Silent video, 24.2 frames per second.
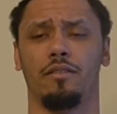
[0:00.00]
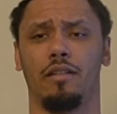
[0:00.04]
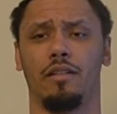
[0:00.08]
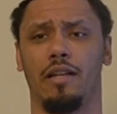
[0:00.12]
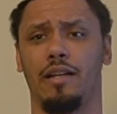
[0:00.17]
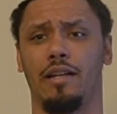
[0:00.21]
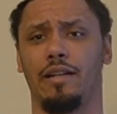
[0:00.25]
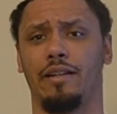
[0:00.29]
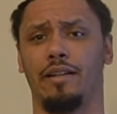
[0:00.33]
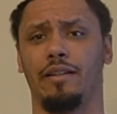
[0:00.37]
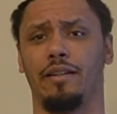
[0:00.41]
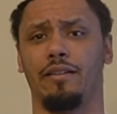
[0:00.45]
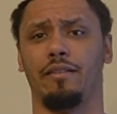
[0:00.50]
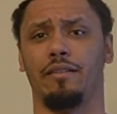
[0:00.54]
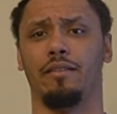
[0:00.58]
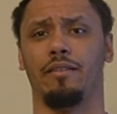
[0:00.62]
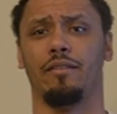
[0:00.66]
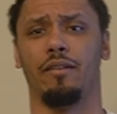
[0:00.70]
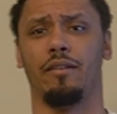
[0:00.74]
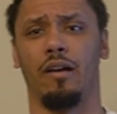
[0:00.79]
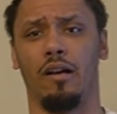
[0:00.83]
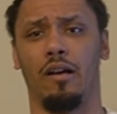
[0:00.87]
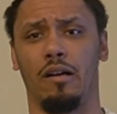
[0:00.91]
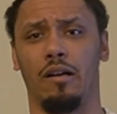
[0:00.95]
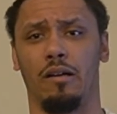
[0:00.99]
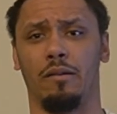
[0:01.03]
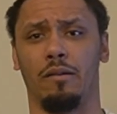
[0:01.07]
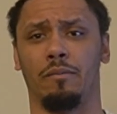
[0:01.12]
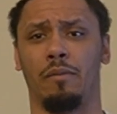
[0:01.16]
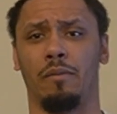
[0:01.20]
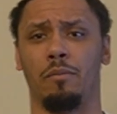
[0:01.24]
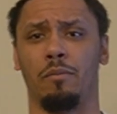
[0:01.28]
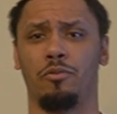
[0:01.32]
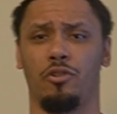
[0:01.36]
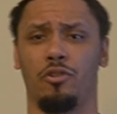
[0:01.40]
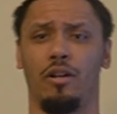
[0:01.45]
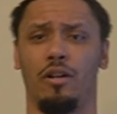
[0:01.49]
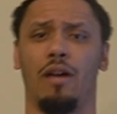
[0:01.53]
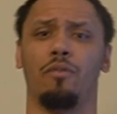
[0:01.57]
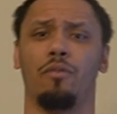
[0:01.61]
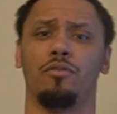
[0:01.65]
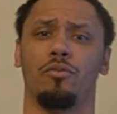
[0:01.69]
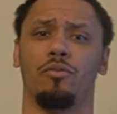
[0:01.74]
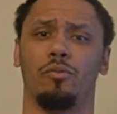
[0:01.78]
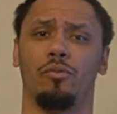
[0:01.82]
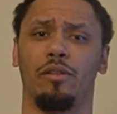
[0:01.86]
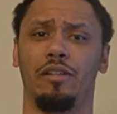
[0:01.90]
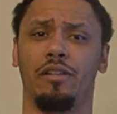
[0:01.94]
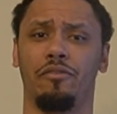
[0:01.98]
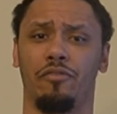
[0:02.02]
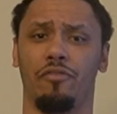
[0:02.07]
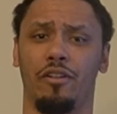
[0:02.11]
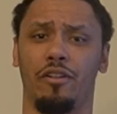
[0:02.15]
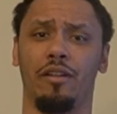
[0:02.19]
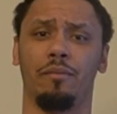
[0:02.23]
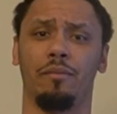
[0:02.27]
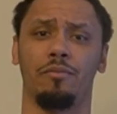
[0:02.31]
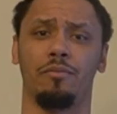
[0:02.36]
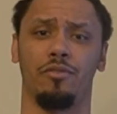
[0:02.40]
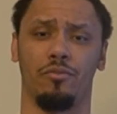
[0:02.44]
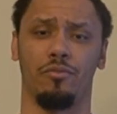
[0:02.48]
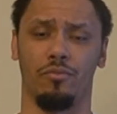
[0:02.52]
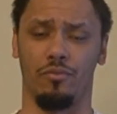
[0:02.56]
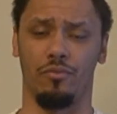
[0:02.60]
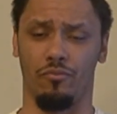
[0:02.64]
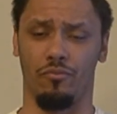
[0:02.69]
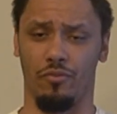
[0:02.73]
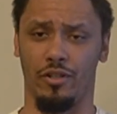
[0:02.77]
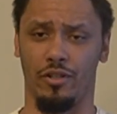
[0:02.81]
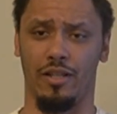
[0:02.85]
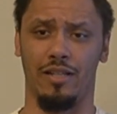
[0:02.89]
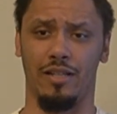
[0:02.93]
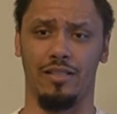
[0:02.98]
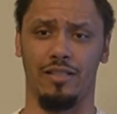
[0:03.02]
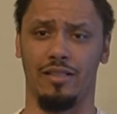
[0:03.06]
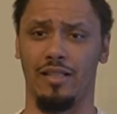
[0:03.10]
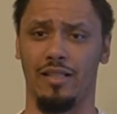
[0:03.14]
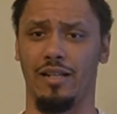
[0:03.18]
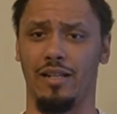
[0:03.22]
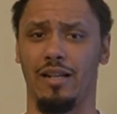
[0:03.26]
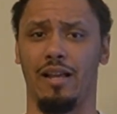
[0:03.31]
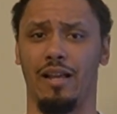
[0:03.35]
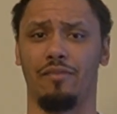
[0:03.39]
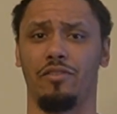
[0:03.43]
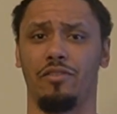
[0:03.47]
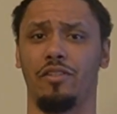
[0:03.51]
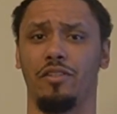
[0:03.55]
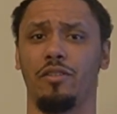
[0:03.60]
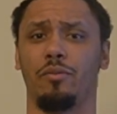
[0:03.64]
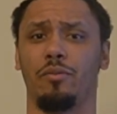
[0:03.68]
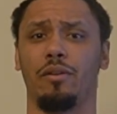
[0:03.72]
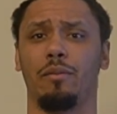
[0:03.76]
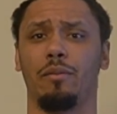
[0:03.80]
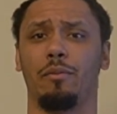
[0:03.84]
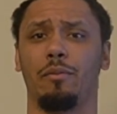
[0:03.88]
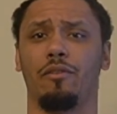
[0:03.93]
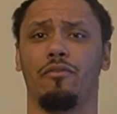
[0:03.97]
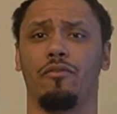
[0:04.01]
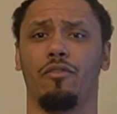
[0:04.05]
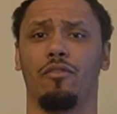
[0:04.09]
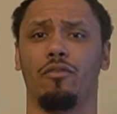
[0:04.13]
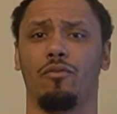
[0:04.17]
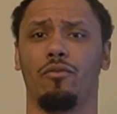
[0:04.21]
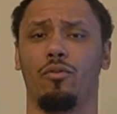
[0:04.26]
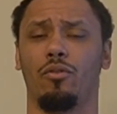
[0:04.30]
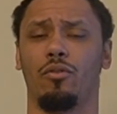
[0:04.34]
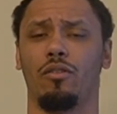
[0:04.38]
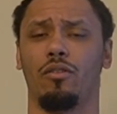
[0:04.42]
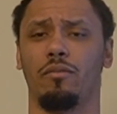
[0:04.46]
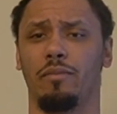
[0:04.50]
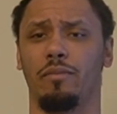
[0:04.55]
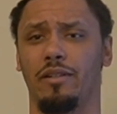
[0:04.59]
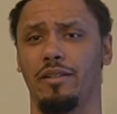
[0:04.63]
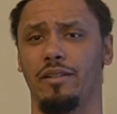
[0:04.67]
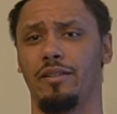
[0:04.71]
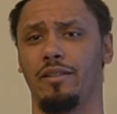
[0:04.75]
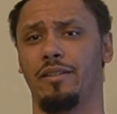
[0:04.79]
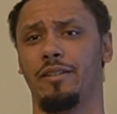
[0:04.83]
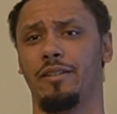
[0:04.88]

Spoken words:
and I'm sure that was a relief for them to realize that they didn't have to deal with him in the fourth quarter. But